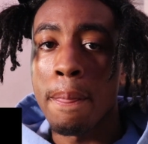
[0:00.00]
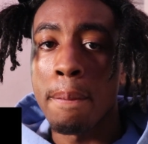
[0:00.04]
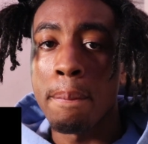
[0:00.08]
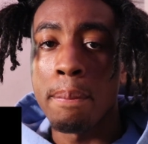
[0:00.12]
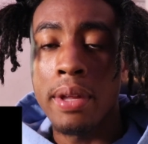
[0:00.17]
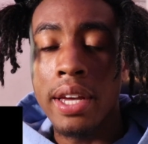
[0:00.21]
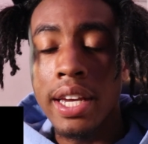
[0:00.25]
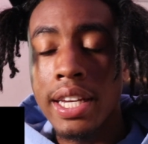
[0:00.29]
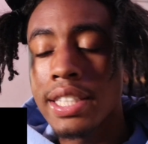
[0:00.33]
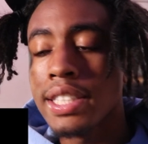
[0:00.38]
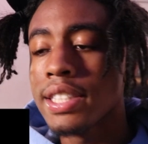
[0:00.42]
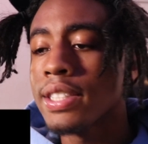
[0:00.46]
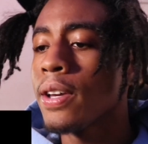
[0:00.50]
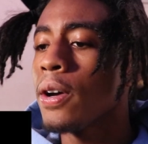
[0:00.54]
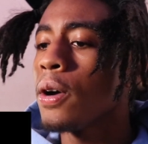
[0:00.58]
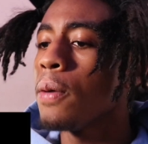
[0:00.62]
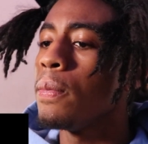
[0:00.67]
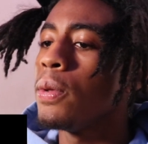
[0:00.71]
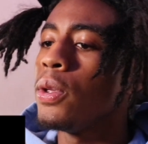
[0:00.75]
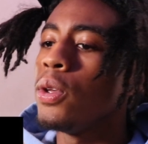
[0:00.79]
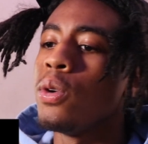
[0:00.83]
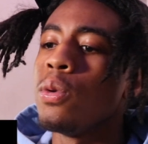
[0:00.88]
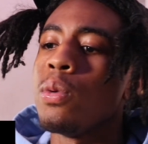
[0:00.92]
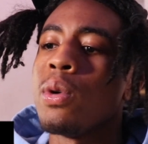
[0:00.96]
Please tell
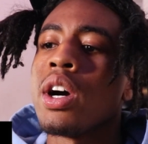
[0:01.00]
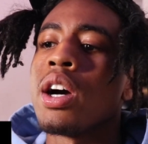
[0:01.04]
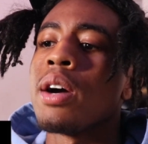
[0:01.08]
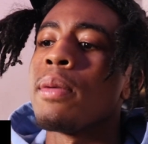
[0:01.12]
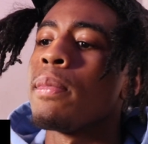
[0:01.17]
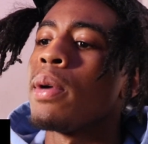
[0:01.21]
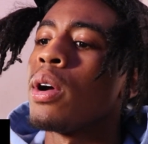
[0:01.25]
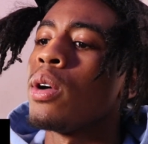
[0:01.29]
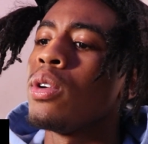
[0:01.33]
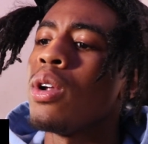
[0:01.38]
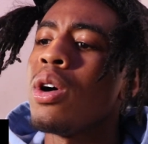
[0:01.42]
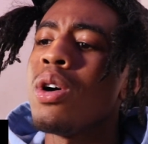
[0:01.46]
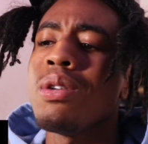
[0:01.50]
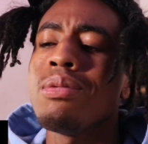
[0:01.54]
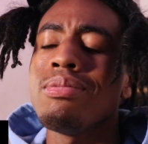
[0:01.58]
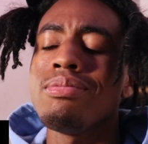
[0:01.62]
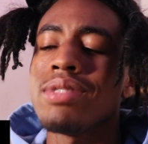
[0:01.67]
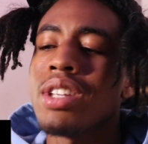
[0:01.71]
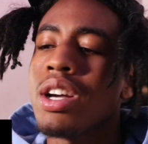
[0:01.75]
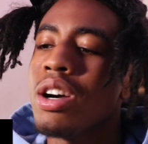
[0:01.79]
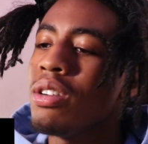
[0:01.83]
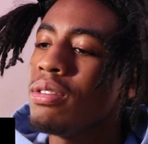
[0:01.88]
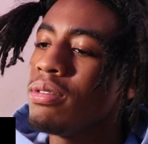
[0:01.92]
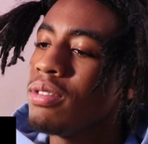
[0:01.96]
me you won, bro.
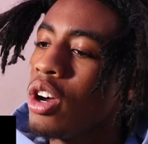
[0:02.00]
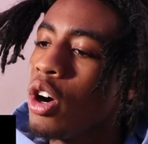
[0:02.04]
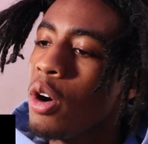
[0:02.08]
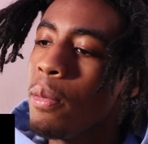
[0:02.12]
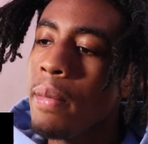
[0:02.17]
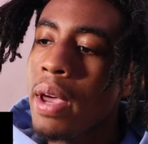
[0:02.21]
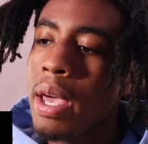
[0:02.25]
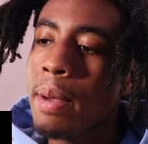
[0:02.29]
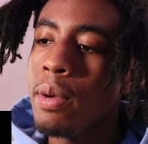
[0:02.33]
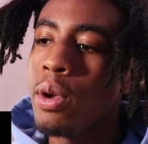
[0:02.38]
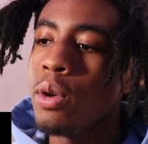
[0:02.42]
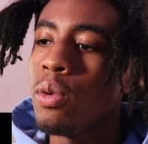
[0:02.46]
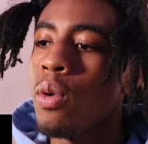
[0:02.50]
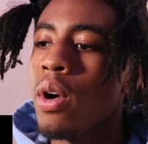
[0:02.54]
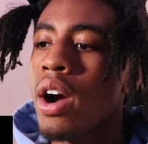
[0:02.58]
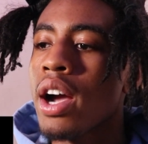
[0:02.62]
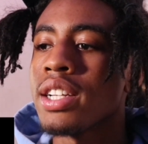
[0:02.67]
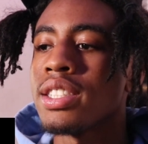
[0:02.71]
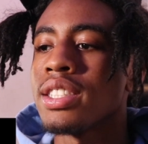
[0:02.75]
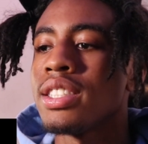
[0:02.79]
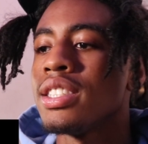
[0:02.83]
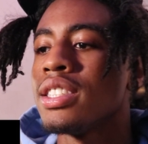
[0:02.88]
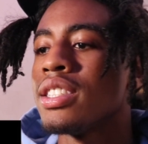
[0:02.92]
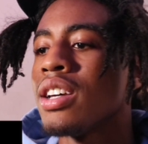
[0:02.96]
Don't don't don't make me
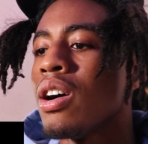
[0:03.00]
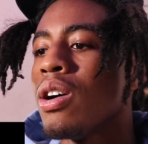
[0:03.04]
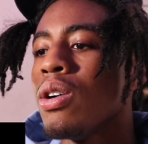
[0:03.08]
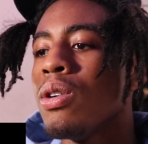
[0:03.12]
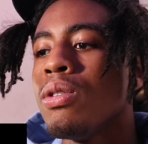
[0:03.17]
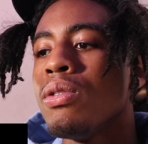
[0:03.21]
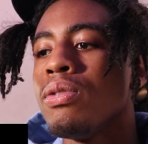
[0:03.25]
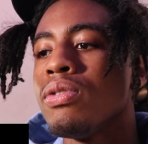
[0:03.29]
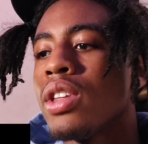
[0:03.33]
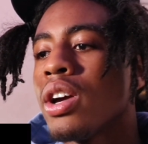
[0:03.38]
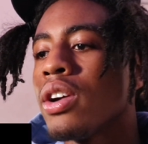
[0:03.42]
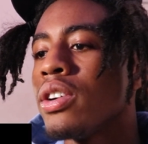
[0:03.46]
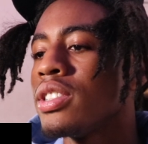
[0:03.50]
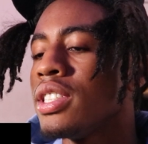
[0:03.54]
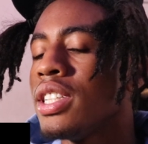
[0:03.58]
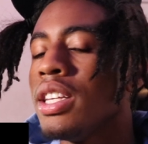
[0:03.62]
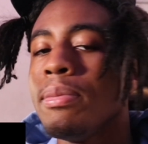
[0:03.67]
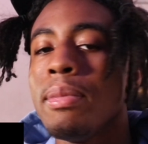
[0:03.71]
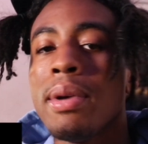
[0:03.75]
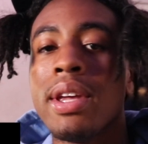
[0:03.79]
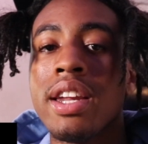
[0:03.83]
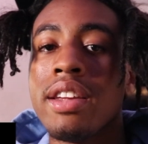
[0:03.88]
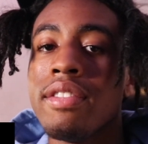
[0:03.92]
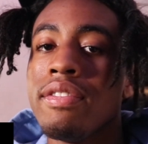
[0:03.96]
watch this whole
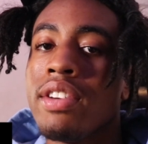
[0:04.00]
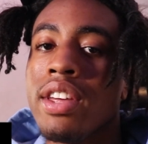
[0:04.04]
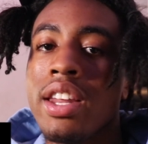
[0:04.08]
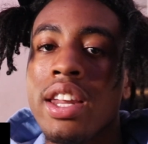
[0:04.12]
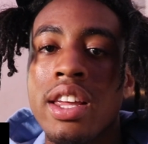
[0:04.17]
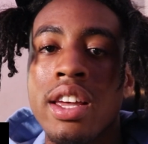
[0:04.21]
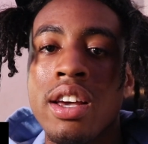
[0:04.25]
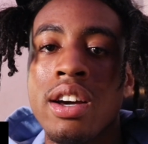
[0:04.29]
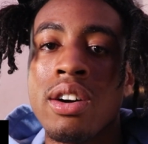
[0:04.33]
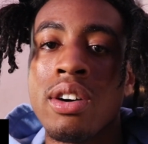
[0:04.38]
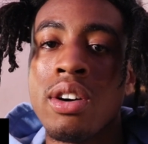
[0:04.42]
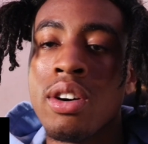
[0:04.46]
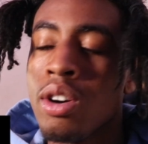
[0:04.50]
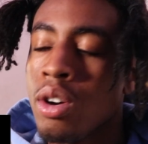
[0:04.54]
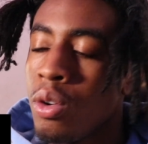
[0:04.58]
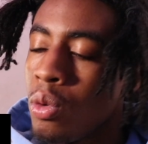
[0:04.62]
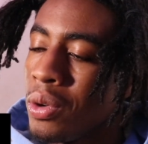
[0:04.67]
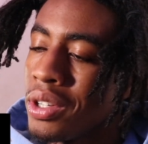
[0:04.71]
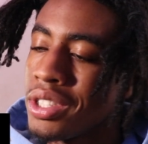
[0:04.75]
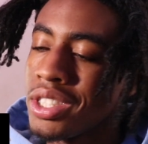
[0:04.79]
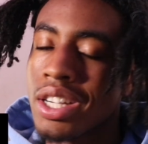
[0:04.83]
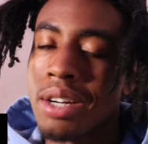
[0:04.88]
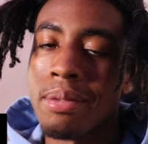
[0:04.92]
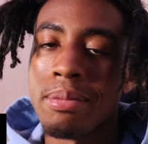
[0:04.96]
13 minute video,
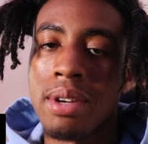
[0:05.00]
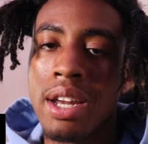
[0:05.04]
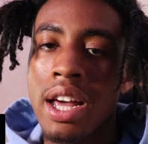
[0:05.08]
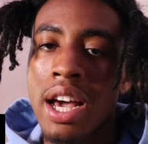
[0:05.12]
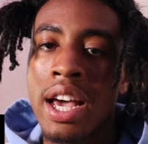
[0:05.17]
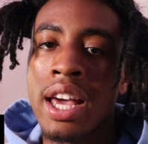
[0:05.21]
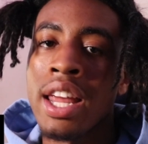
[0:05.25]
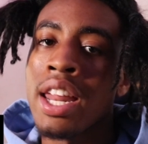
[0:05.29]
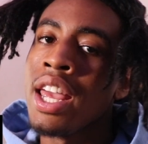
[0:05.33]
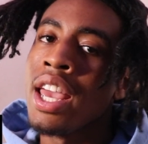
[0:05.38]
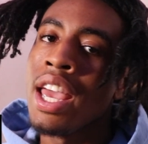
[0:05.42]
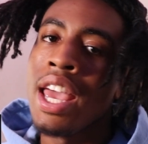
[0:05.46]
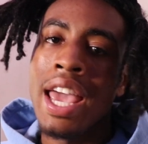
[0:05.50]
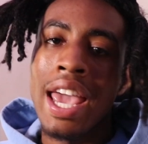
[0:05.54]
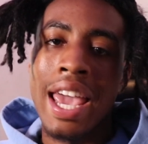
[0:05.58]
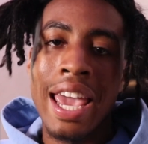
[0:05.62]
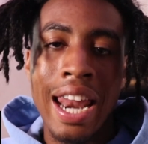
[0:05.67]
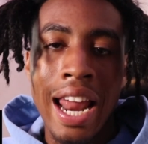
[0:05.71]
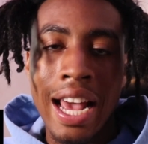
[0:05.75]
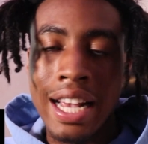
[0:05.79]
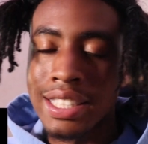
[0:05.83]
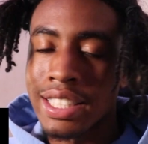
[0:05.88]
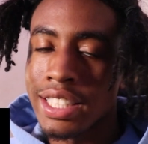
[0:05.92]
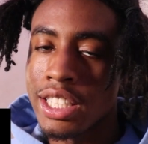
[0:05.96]
which I'm not,
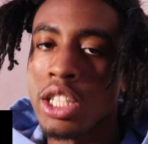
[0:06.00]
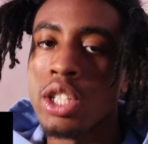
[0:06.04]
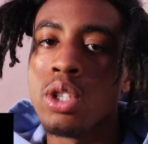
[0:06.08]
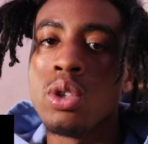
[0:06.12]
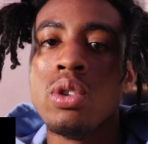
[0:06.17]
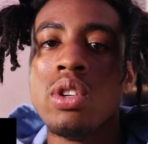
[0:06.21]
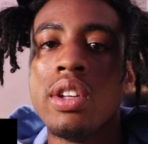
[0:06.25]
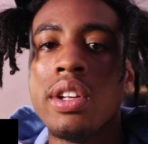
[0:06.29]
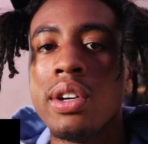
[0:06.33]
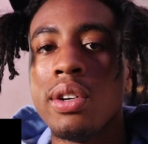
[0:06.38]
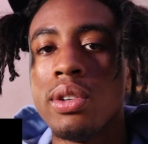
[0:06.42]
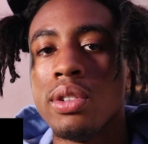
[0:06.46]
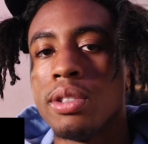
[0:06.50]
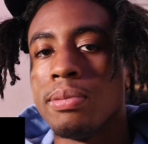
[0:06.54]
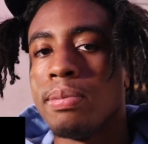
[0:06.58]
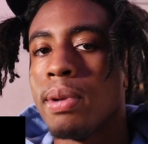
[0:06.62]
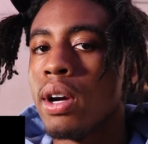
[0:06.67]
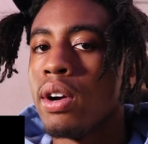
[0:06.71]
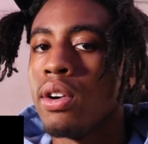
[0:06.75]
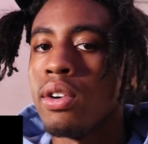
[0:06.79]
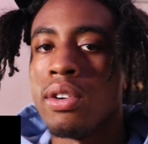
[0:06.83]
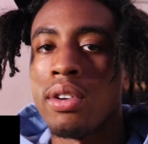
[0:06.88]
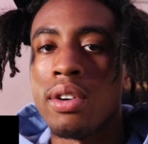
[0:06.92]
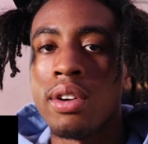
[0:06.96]
and I see you lose,
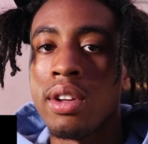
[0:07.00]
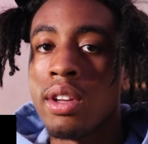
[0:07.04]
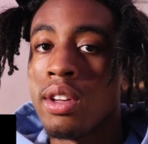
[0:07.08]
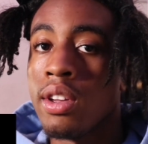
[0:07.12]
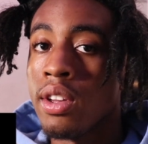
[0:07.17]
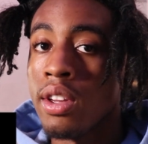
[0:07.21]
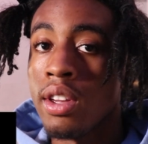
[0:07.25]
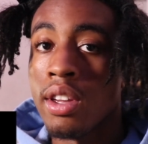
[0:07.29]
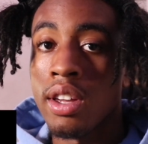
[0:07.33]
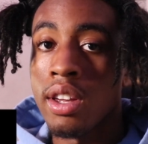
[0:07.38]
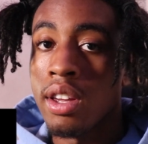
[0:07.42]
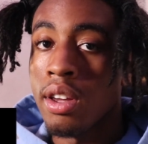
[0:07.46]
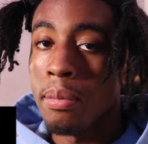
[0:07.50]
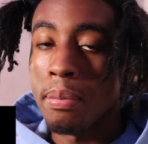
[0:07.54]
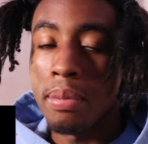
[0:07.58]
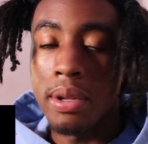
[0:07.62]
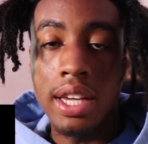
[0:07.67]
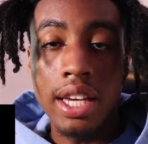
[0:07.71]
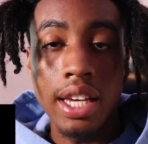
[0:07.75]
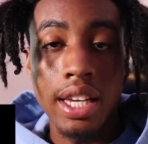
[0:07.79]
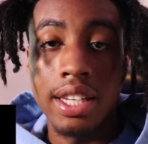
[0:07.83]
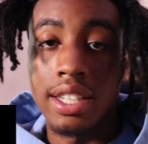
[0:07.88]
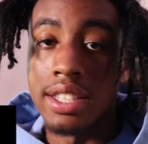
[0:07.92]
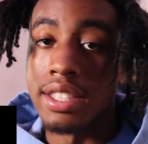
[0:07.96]
bro.
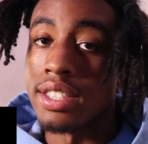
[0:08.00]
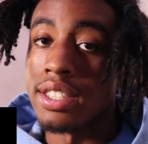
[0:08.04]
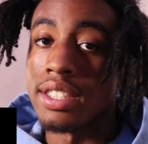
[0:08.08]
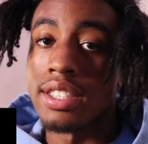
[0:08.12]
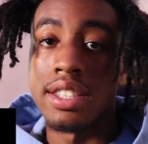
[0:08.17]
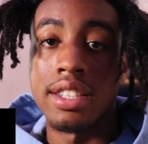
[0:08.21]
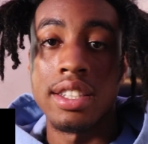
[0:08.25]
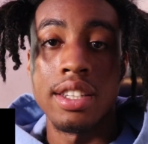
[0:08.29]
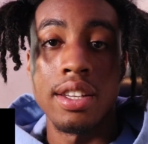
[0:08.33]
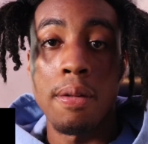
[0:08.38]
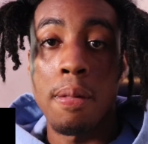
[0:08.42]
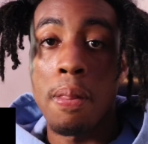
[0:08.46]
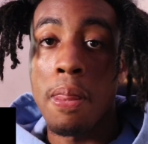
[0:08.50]
Please.